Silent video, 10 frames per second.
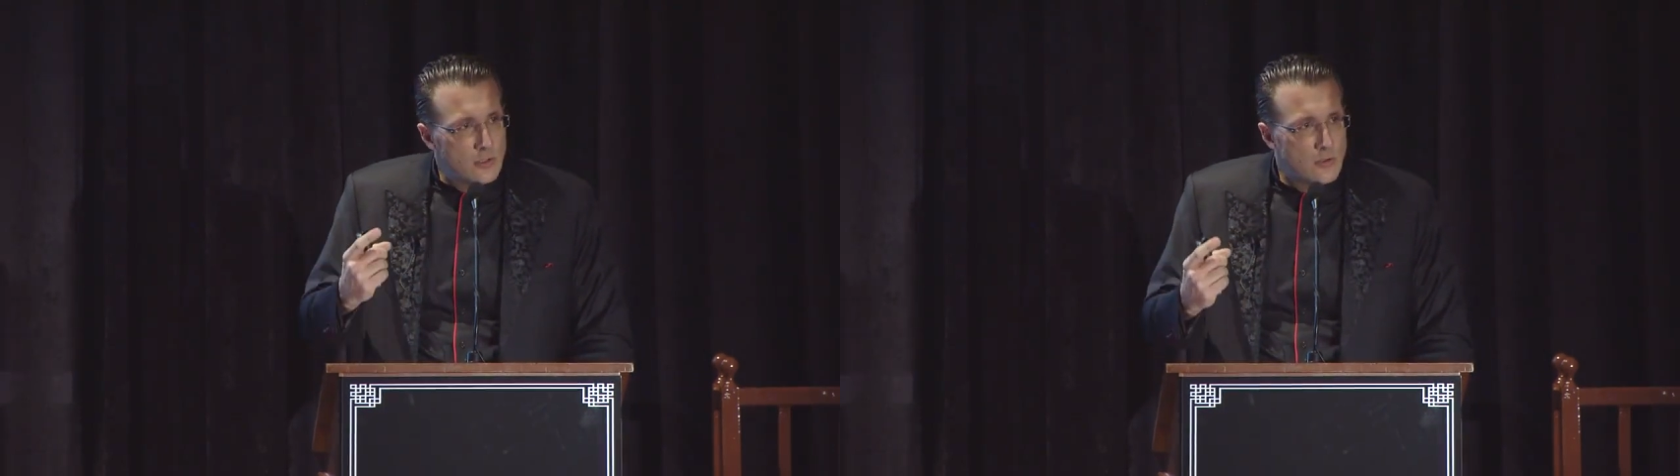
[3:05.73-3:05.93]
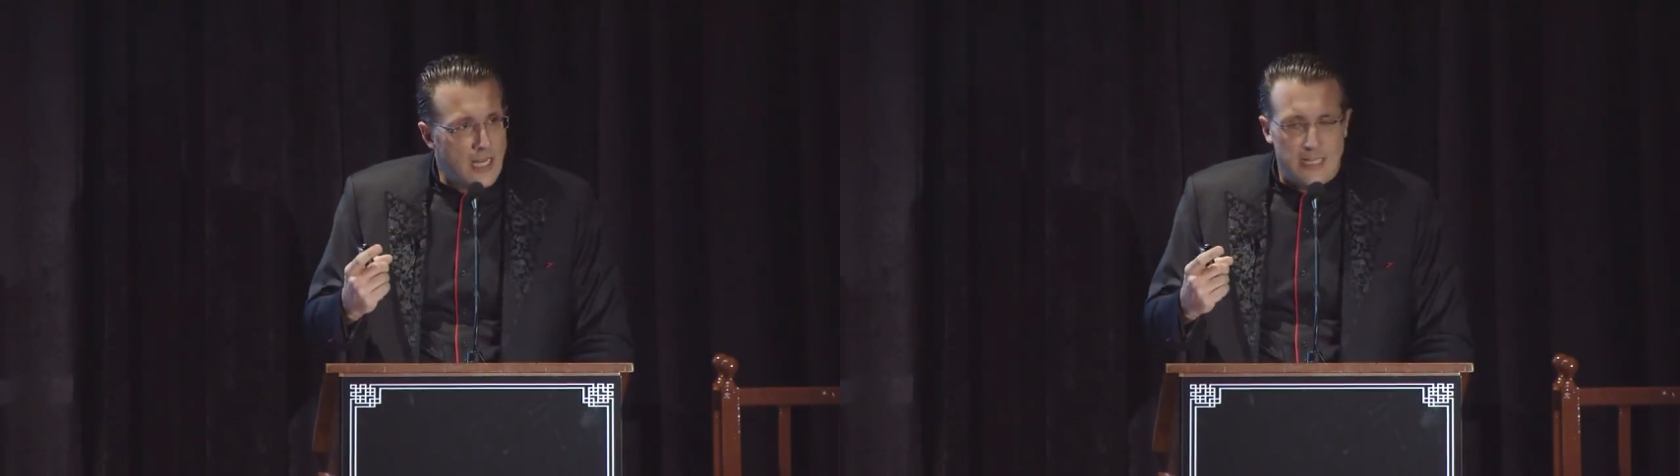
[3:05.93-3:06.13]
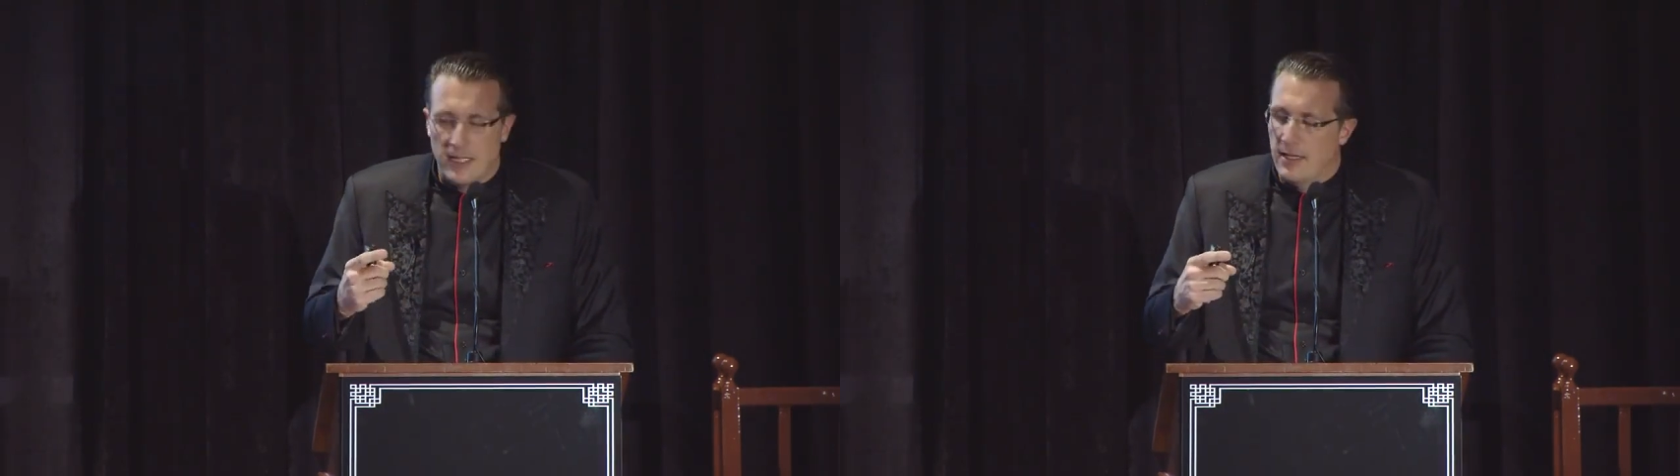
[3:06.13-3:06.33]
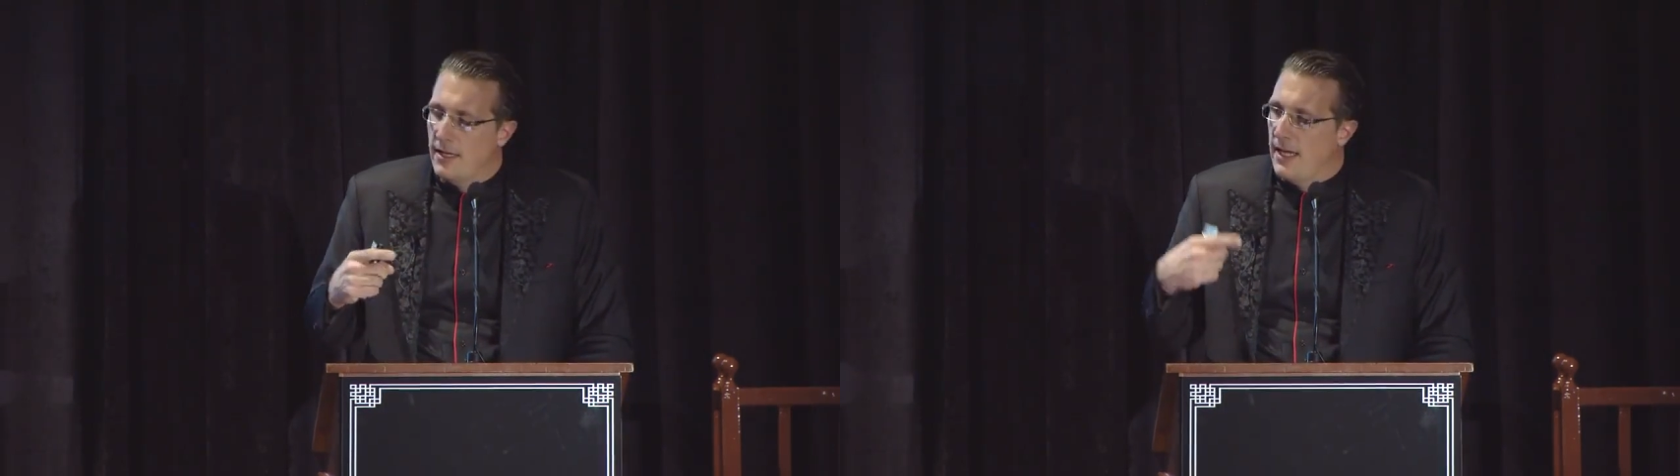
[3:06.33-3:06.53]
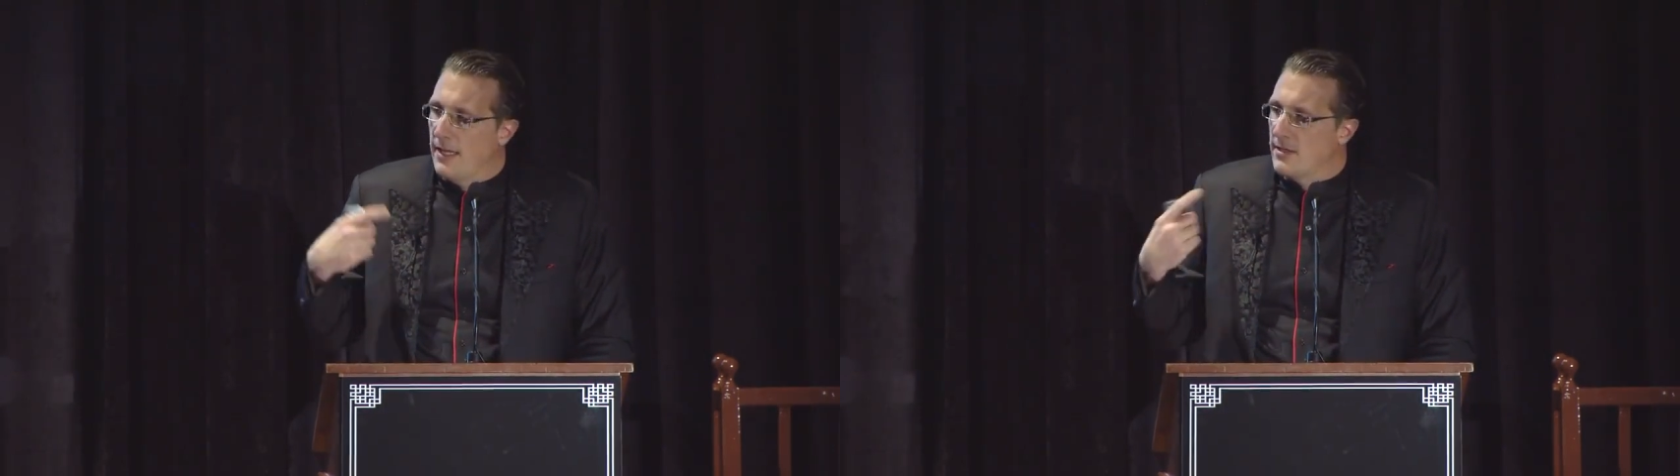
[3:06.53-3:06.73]

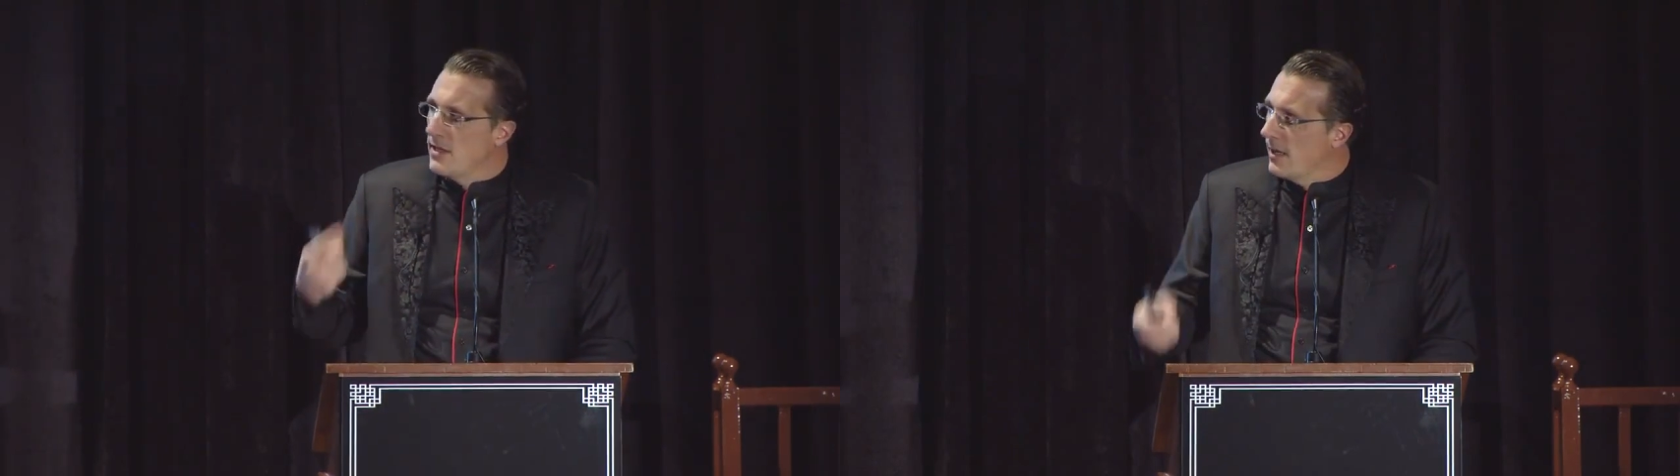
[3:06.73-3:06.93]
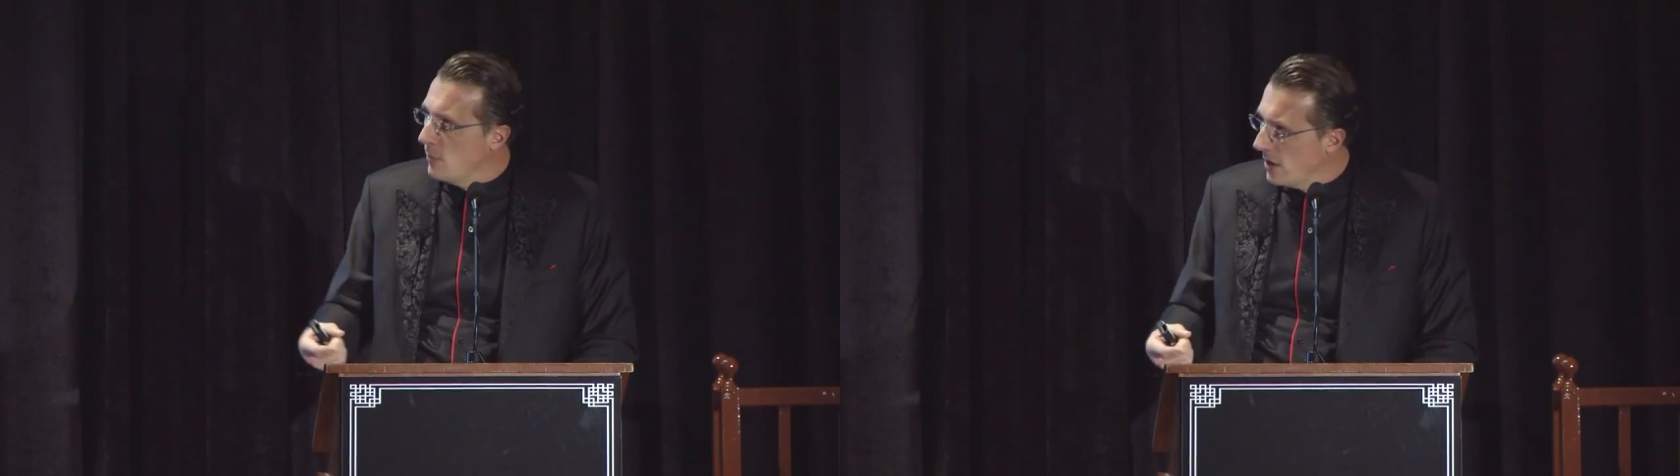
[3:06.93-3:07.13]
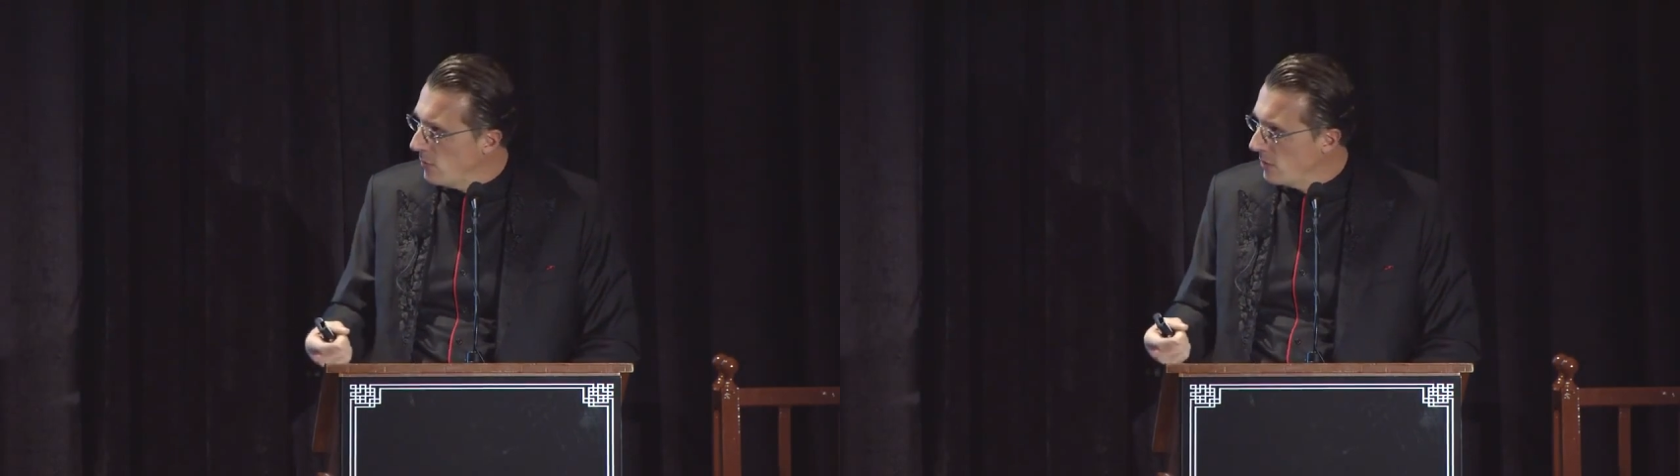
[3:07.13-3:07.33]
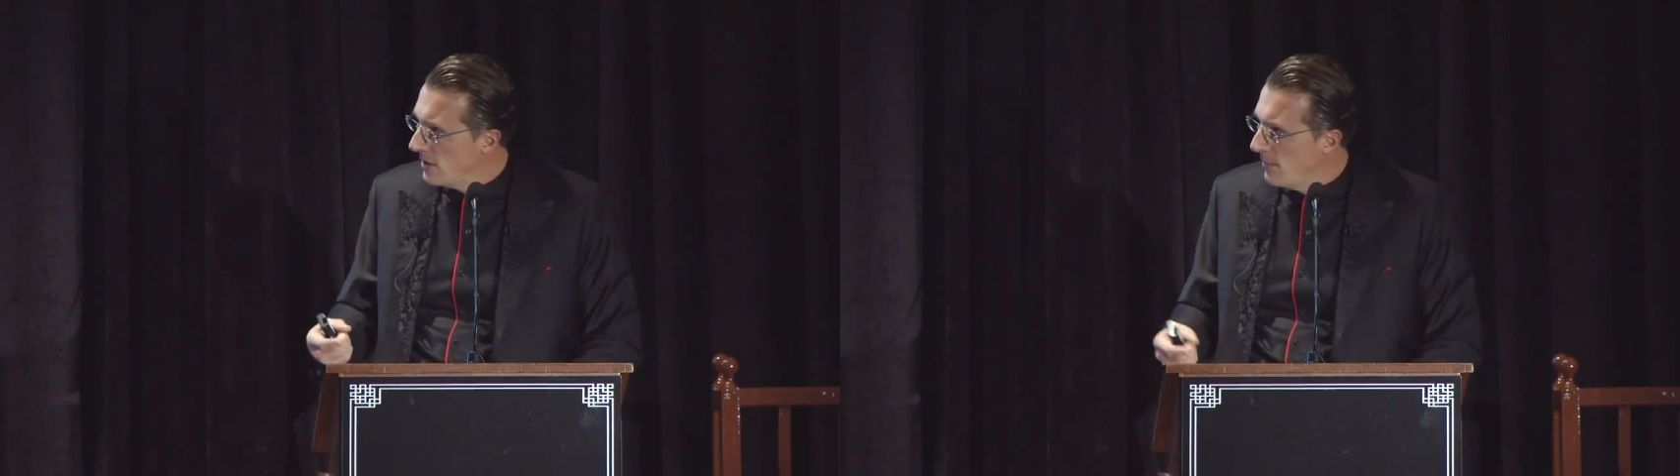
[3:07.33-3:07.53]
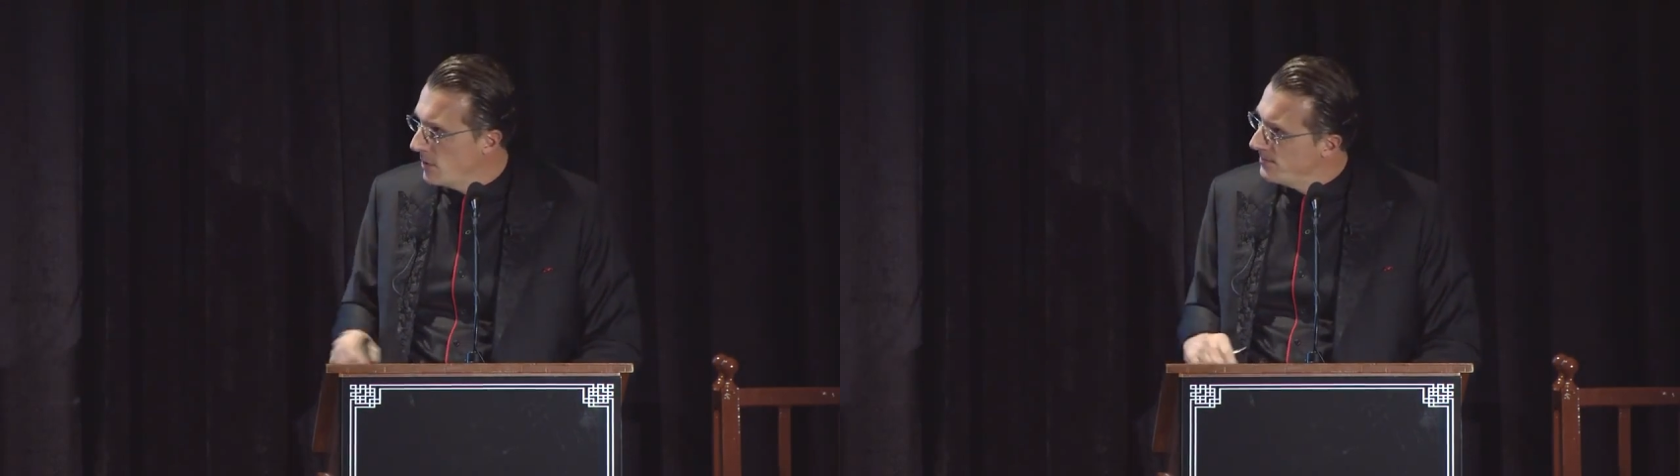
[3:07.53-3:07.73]
strengthen and the stock market will
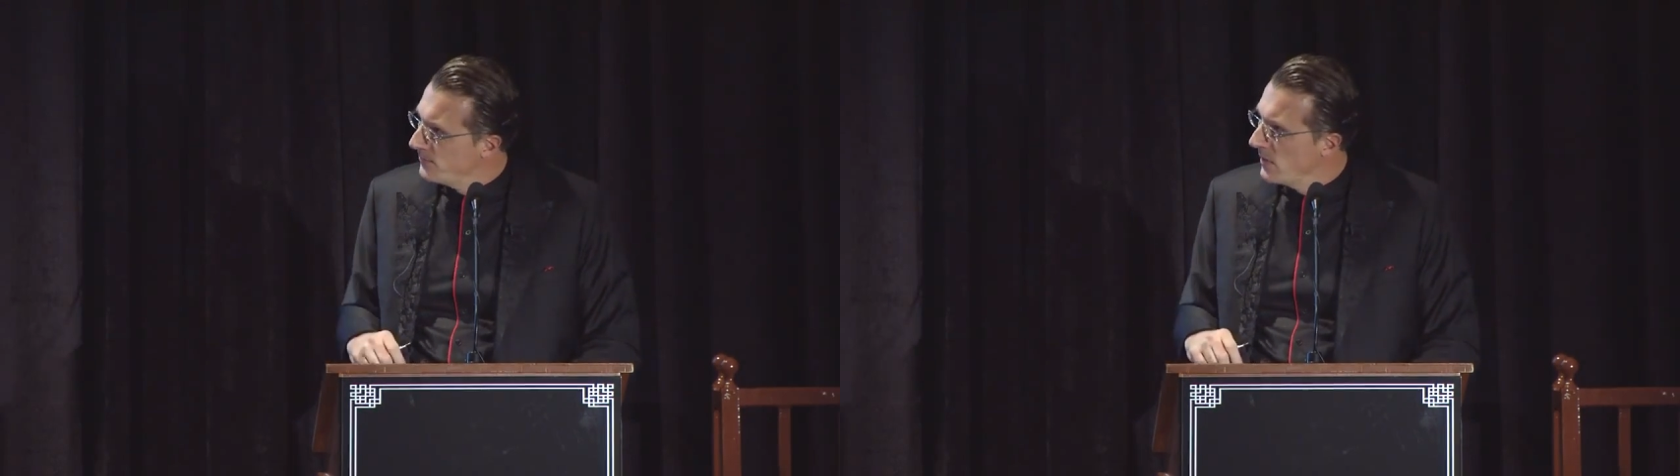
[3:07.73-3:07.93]
tumble.